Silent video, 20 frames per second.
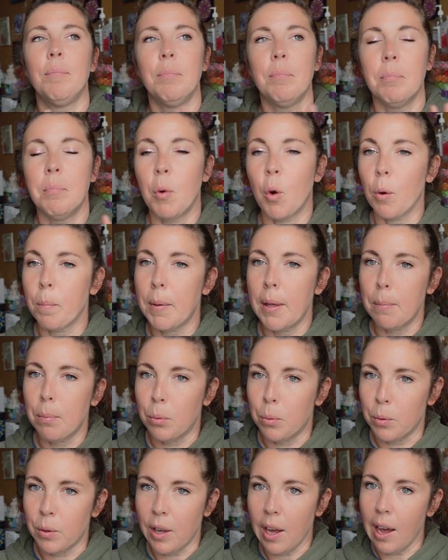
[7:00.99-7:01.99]
more people
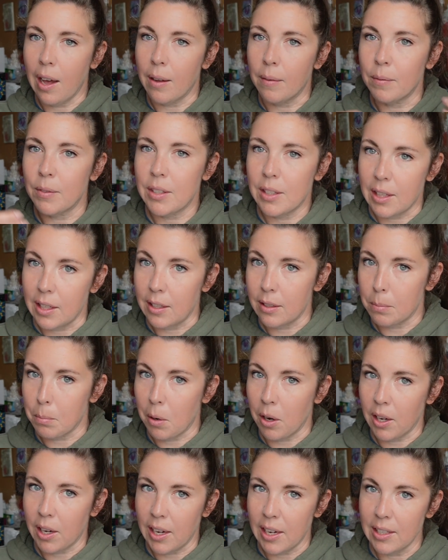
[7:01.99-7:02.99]
will come to these
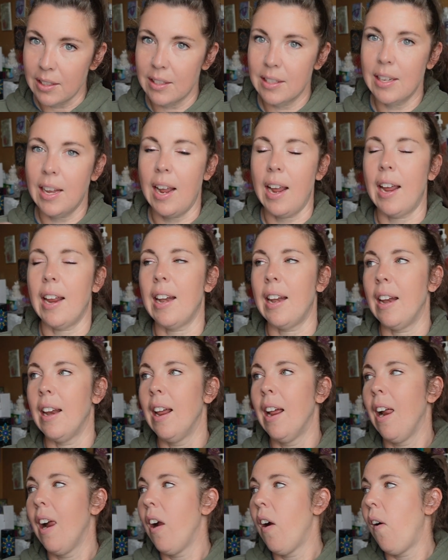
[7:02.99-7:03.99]
markets. And
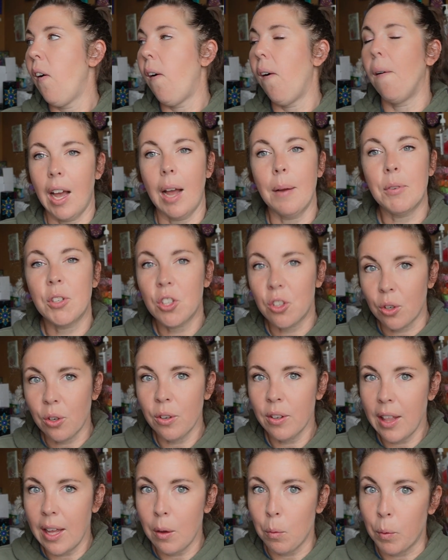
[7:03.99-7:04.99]
I'm
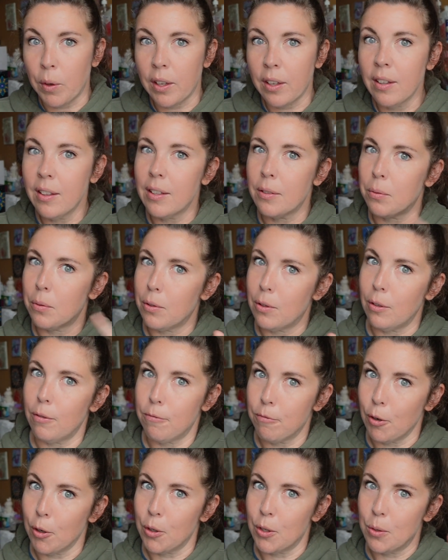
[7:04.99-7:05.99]
sure they will. This was the
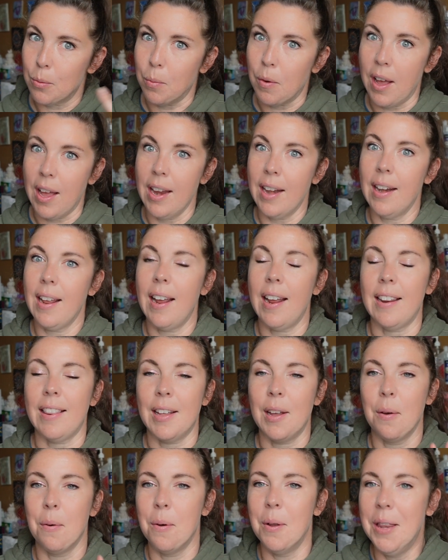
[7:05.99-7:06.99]
first one. And
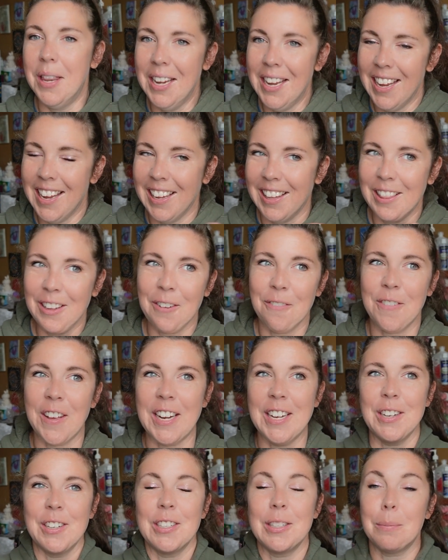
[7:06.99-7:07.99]
the only other
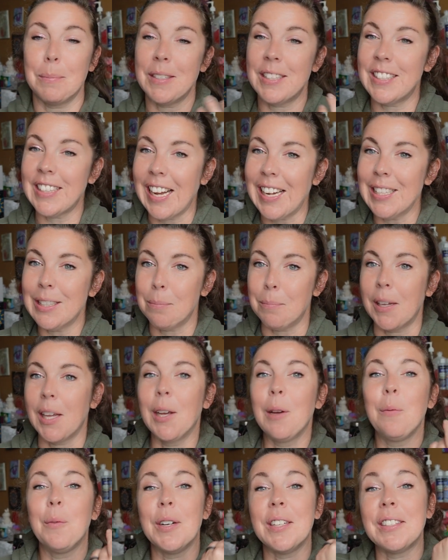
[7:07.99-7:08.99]
vendors besides
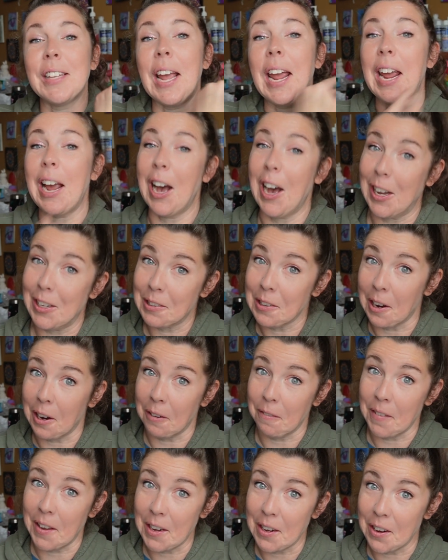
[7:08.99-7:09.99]
me was a hot
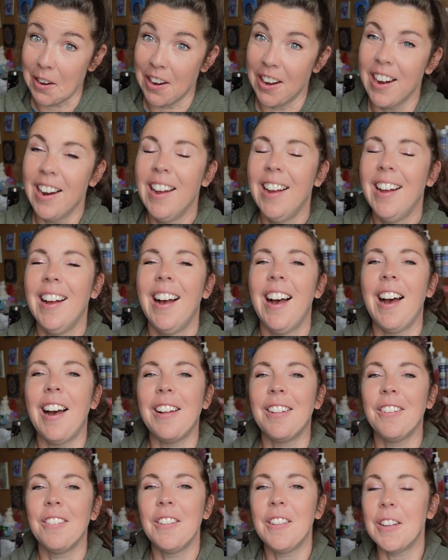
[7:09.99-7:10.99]
dog vendor.
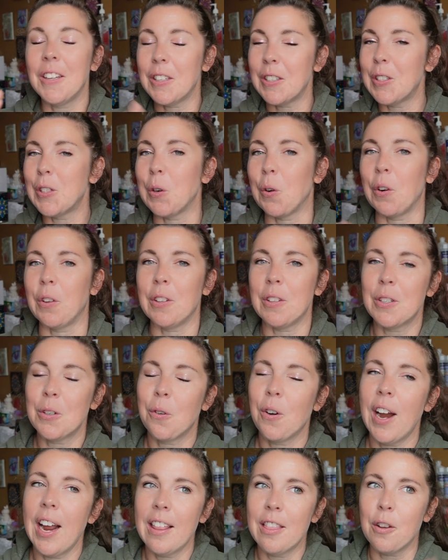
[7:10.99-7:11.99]
Other than the
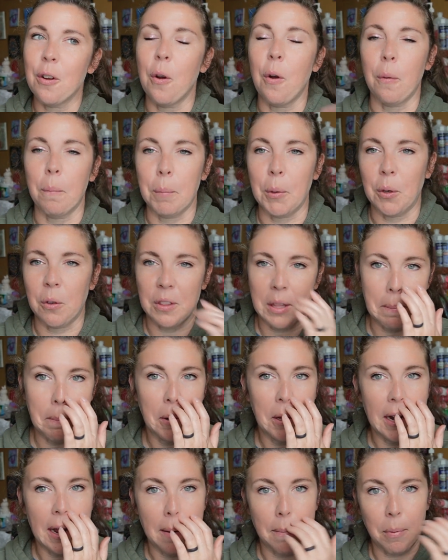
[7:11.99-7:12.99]
store had their own booth and
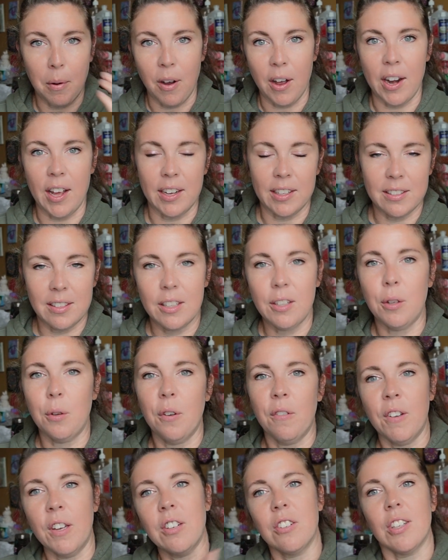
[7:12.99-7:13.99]
put out products to
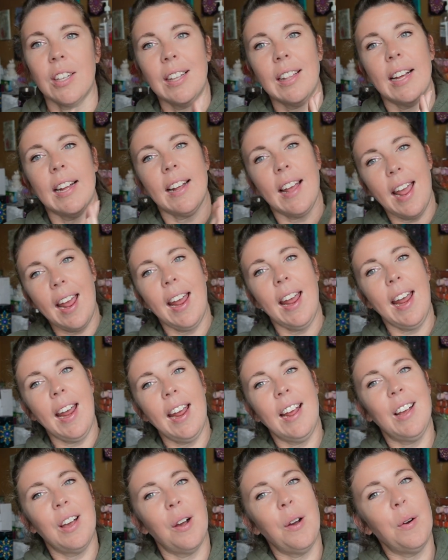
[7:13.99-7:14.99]
eventually like,
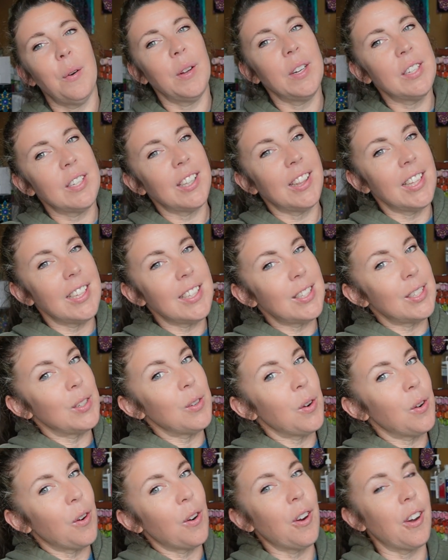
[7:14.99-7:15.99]
hey, go into the
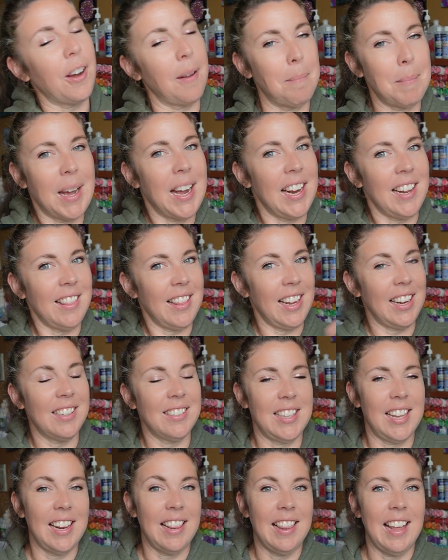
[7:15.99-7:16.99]
store and buy
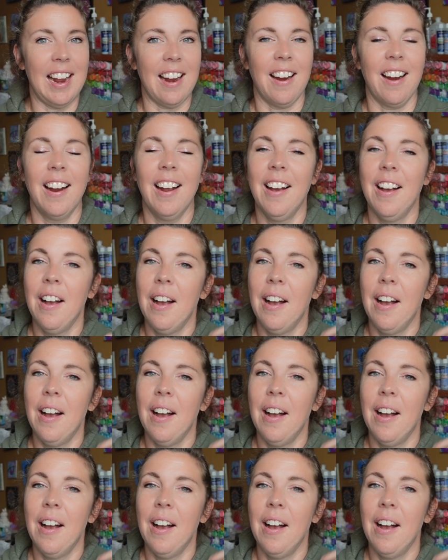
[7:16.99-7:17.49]
things in there.